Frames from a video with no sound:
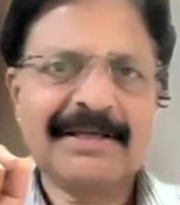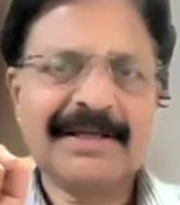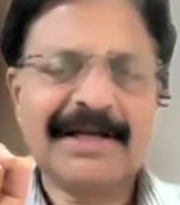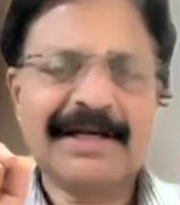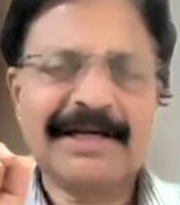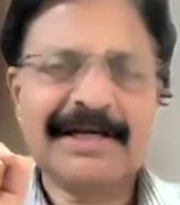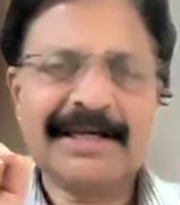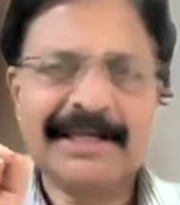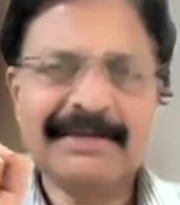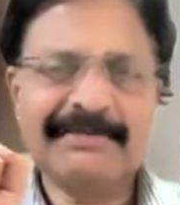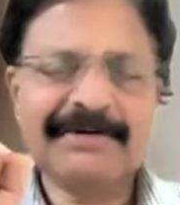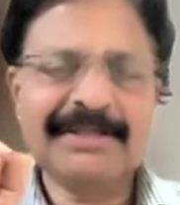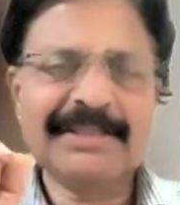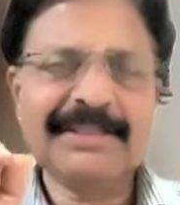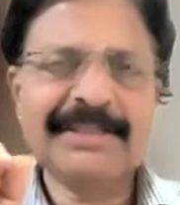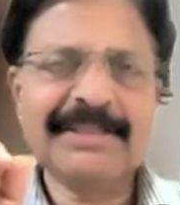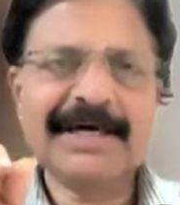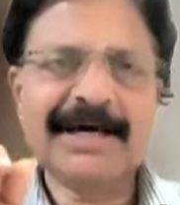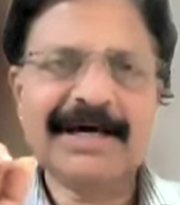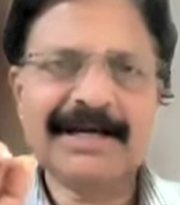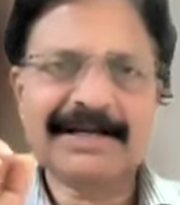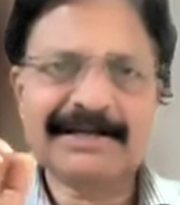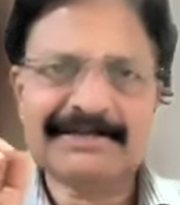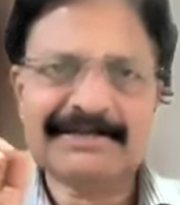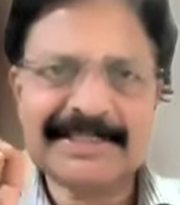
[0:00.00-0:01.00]
And even
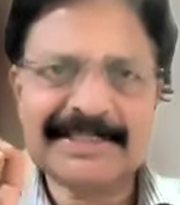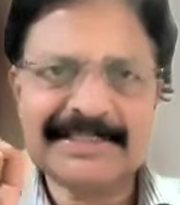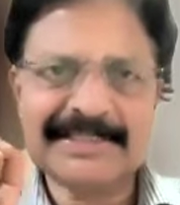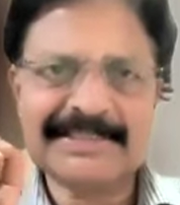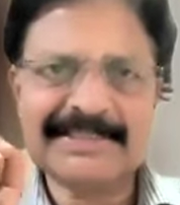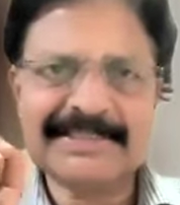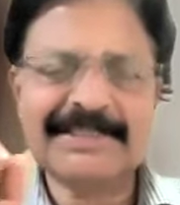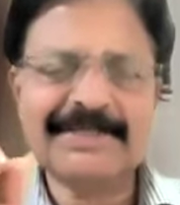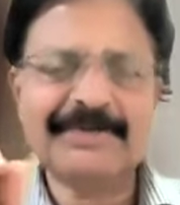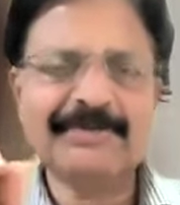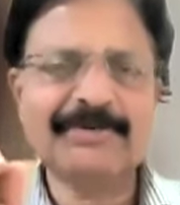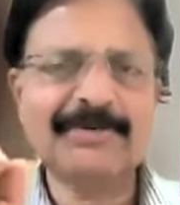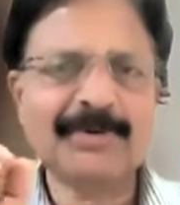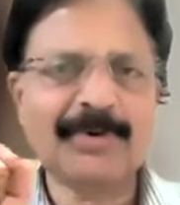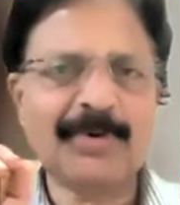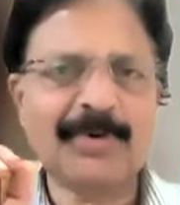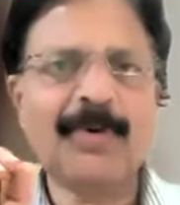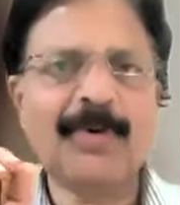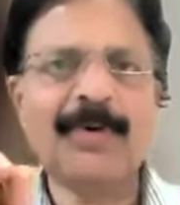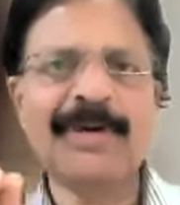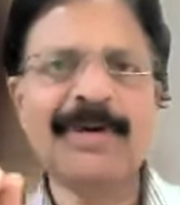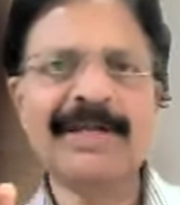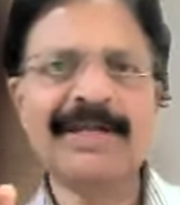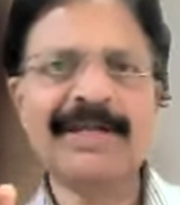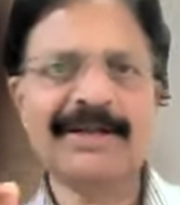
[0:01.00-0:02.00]
they are sensitive to
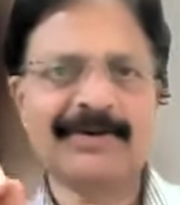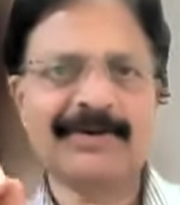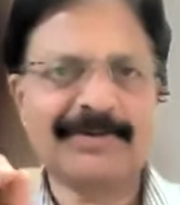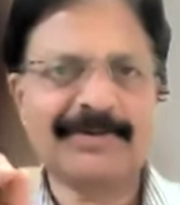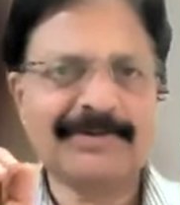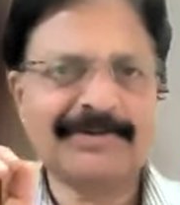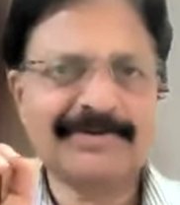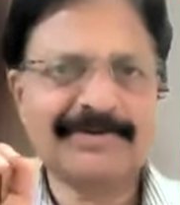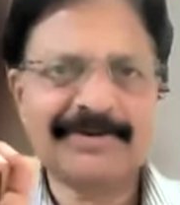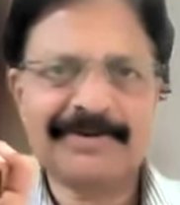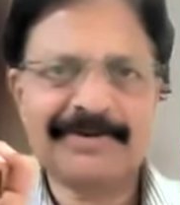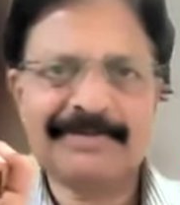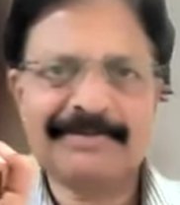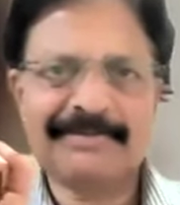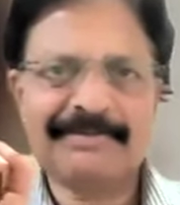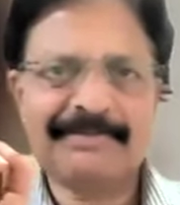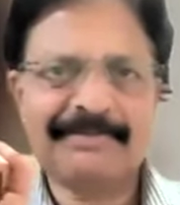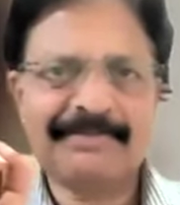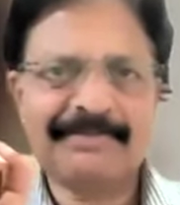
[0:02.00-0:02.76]
choline also.